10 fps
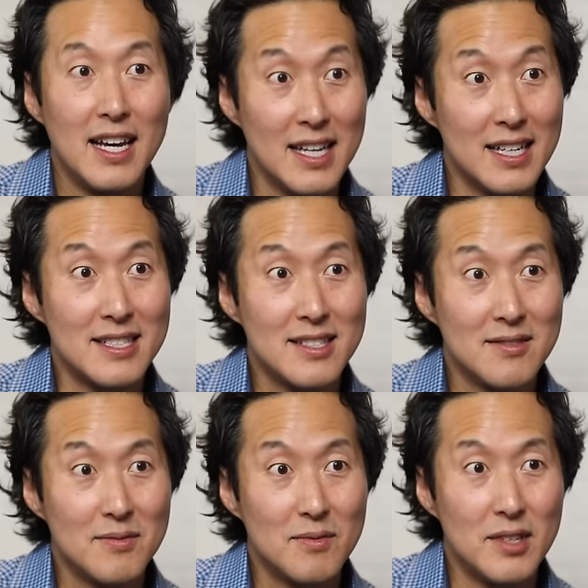It is.
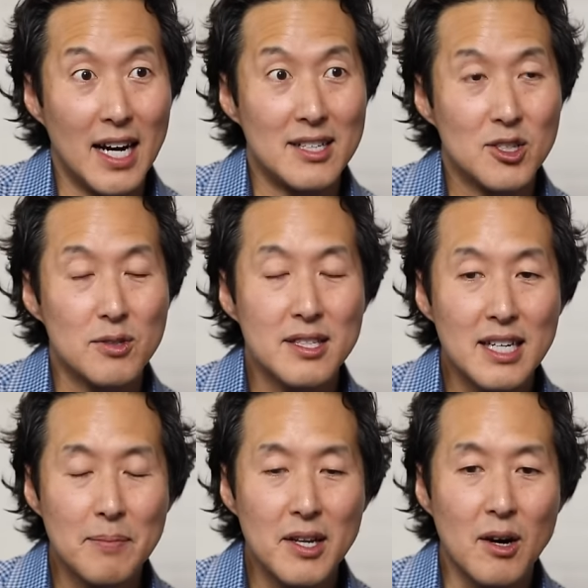Yeah. So
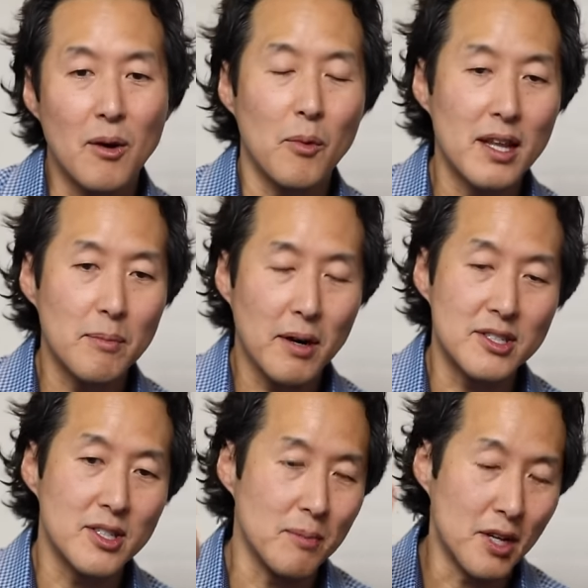sleep, you know, one of the
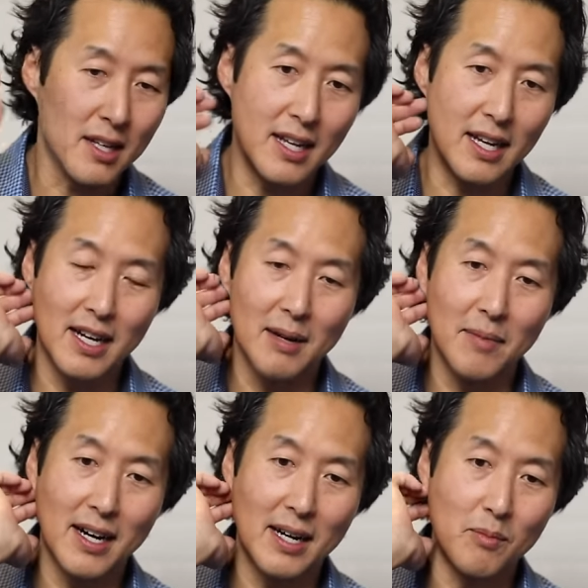parts of the book that
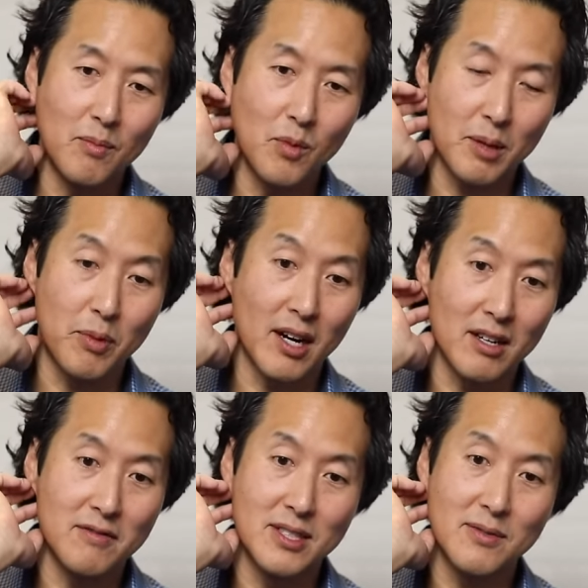um, I'm really
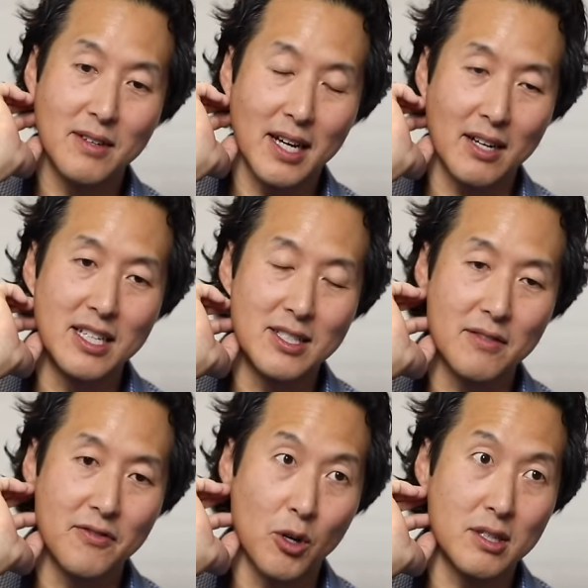proud of is kind of is
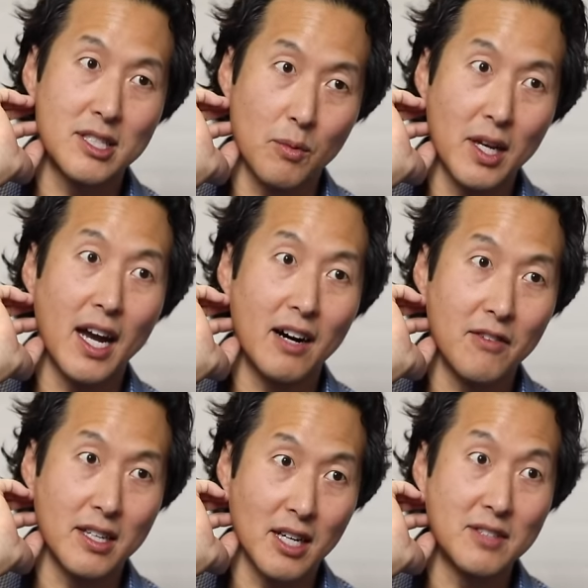the focus that we
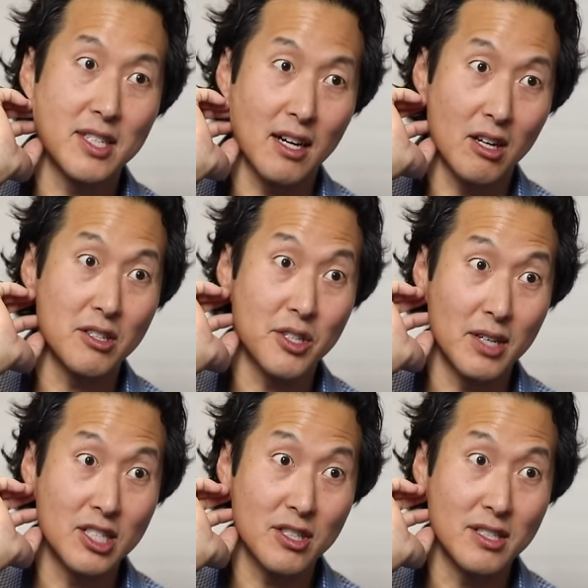have on lifestyle
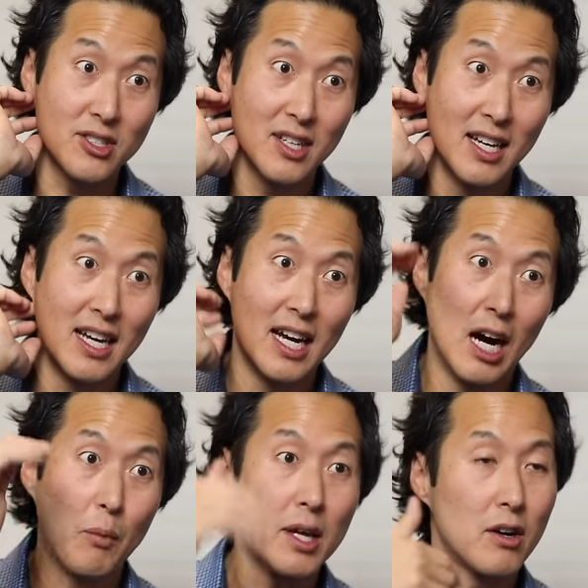alterations.
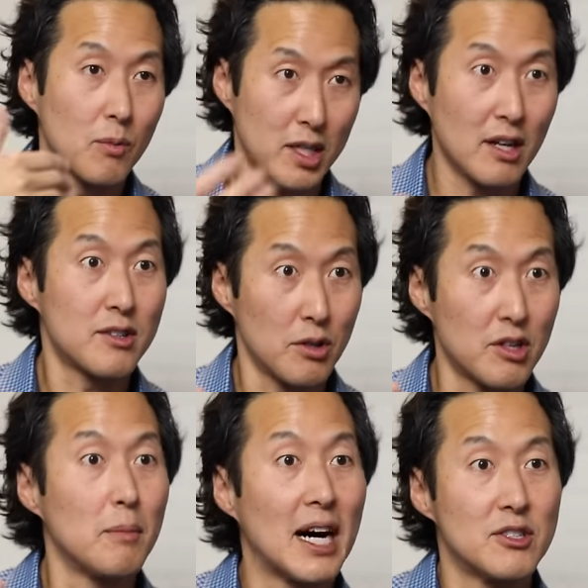Uh, we we talked
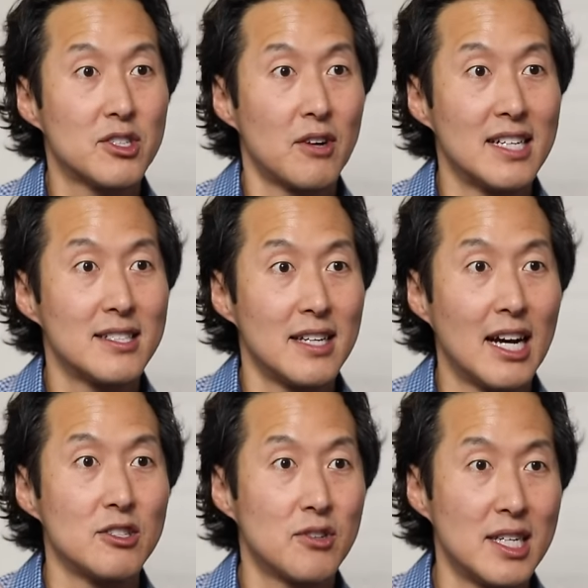earlier about stress
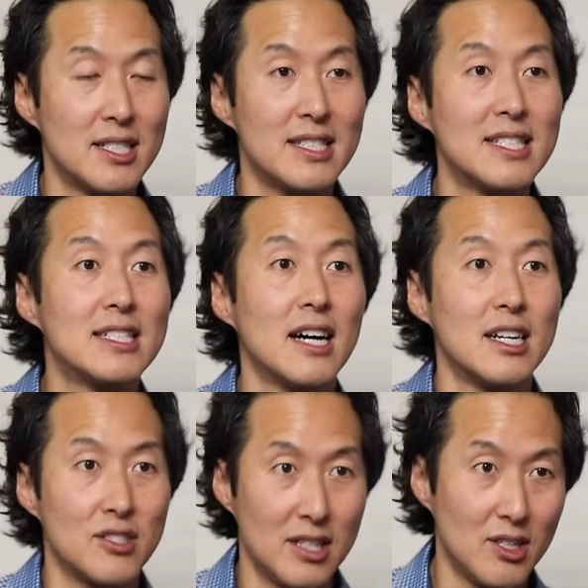and how stress is
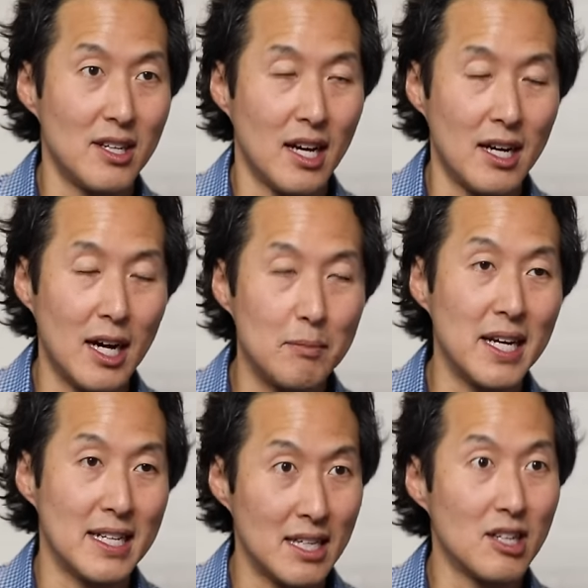such a, a
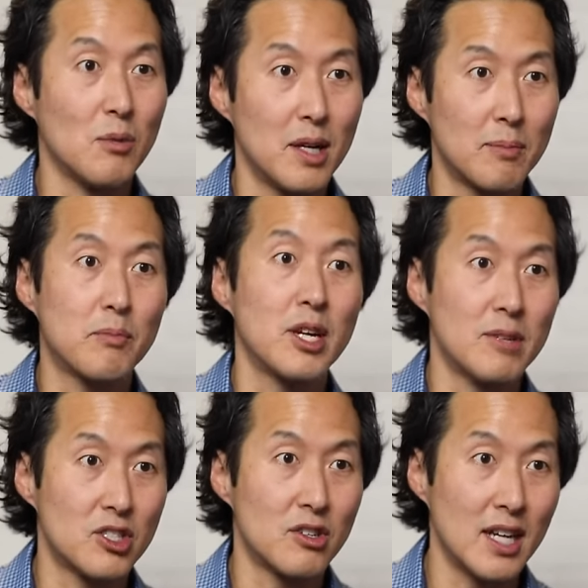big deal with
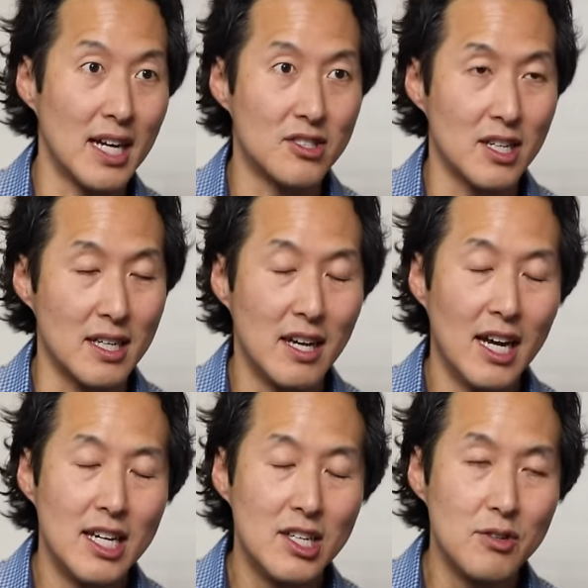premature aging.
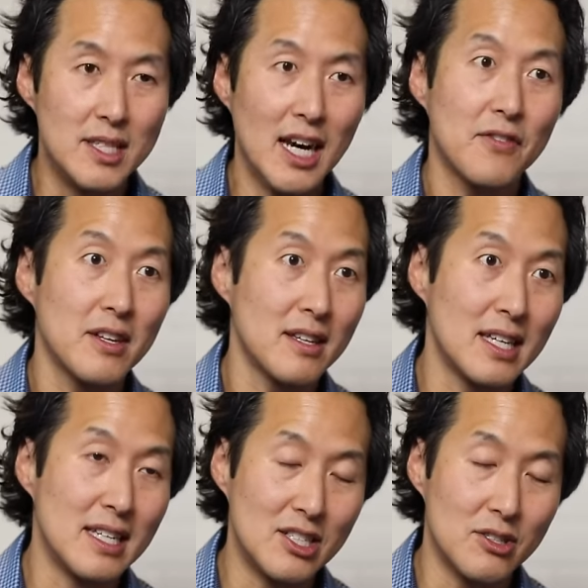You
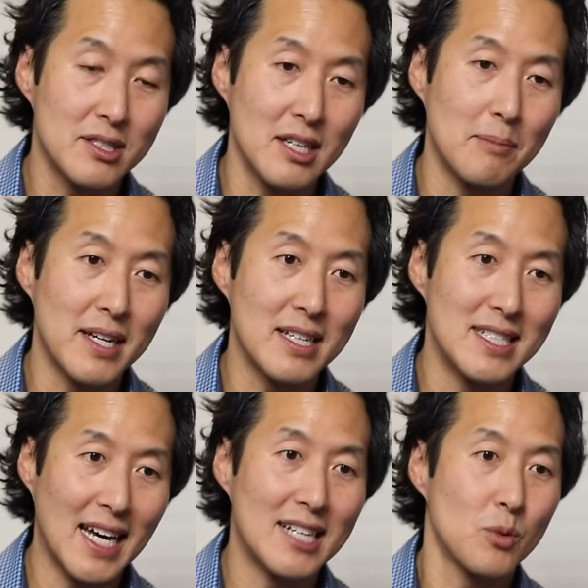definitely need your sleep
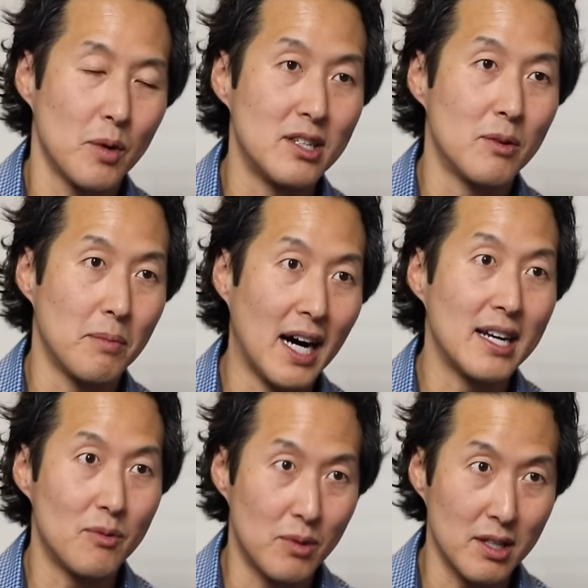because that's when your
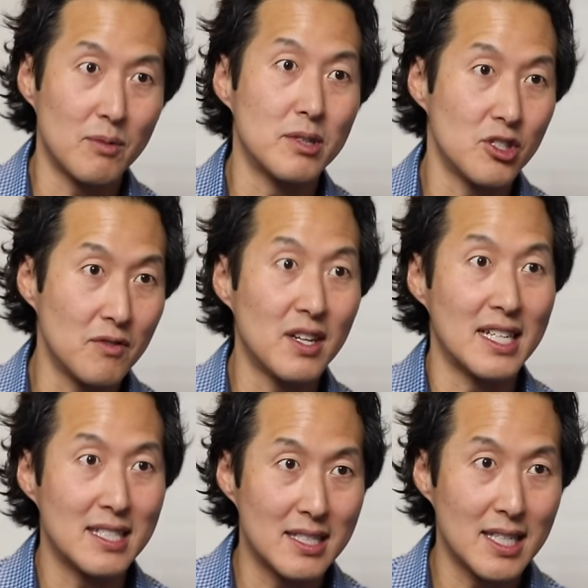body really
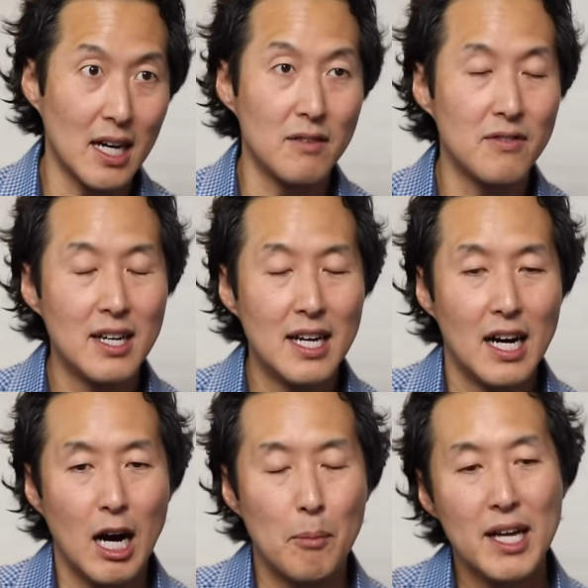rejuvenates itself.
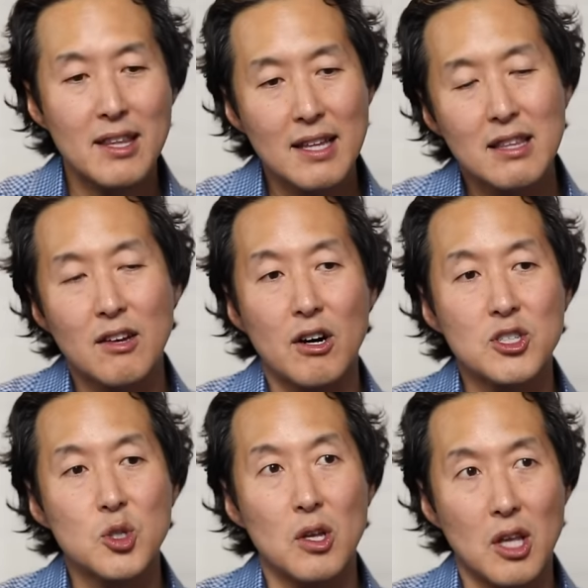Um, but I think that there are
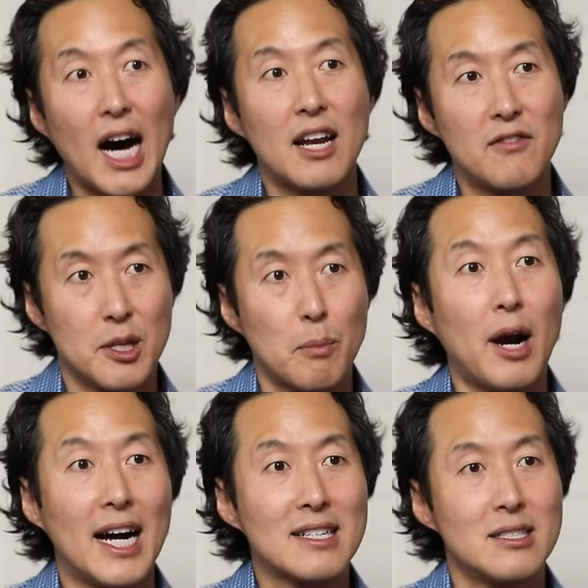also a lot of other
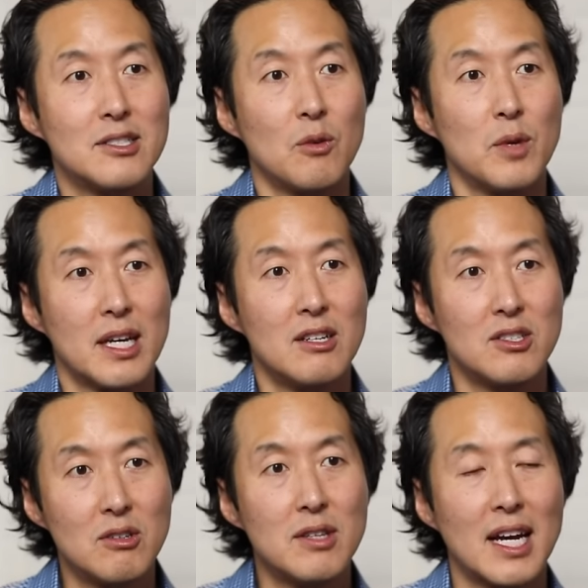practices that we can
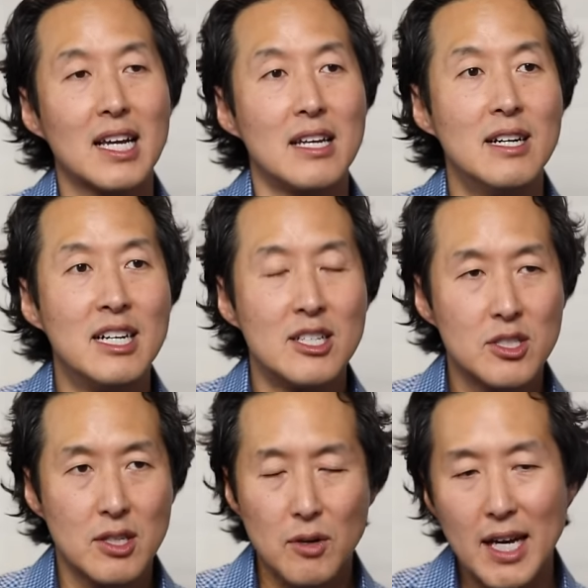do that can
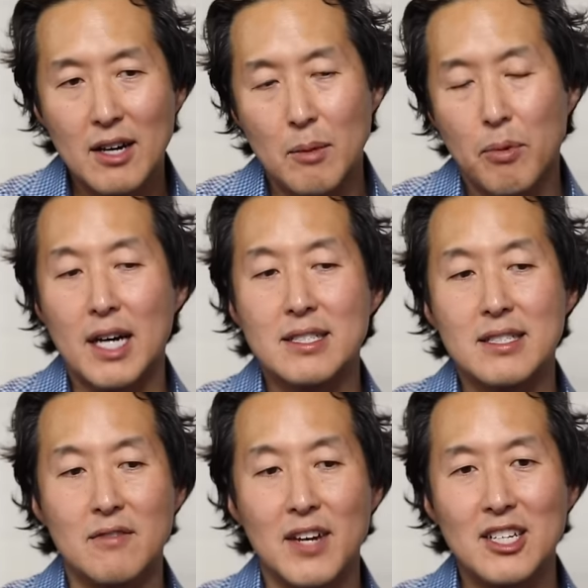slow down the
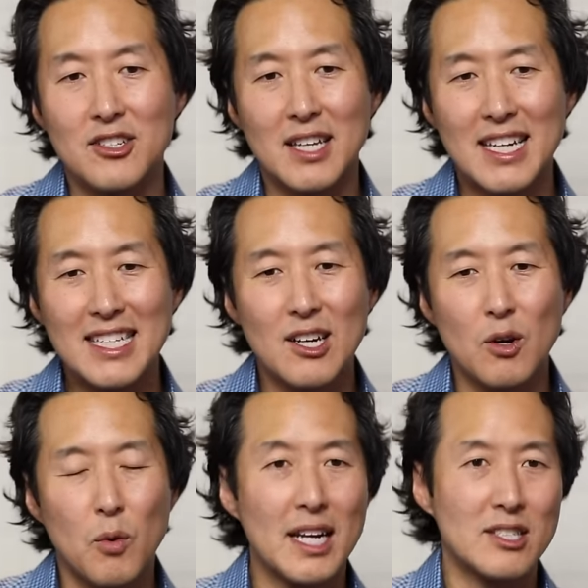process of aging that
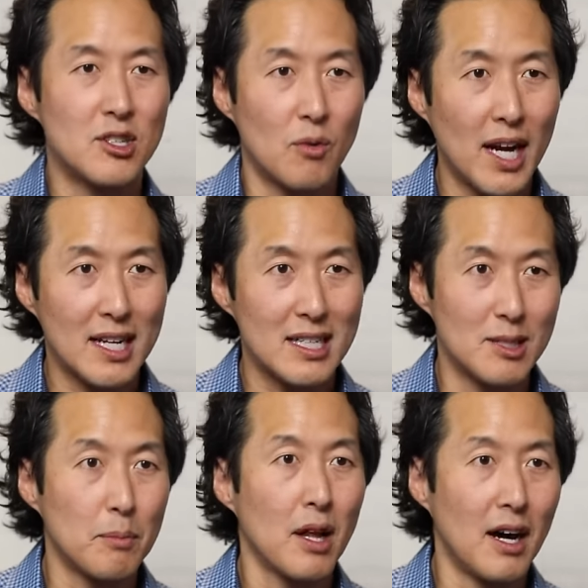isn't quite as direct
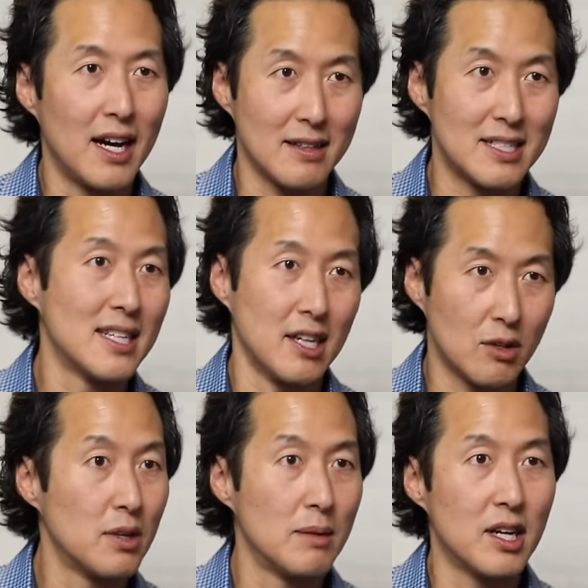as applying, let's say, a
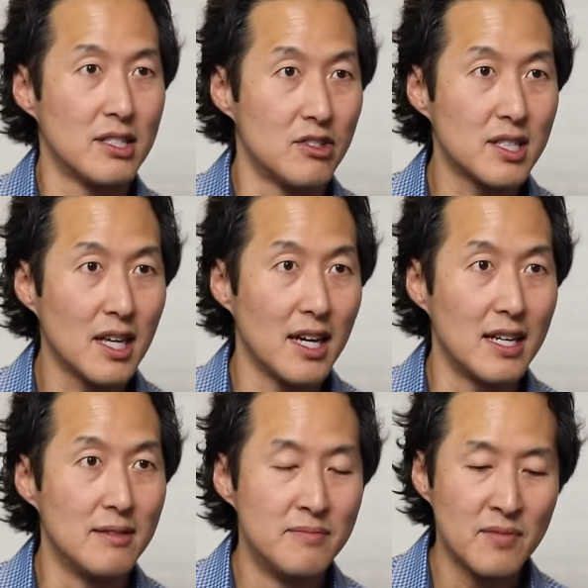cream on your
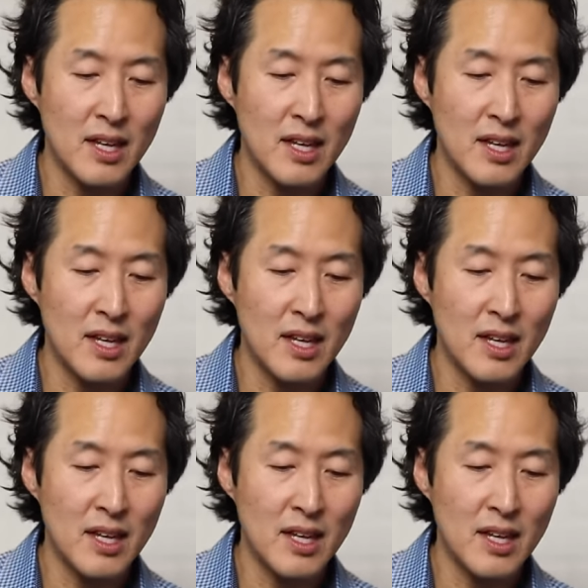skin.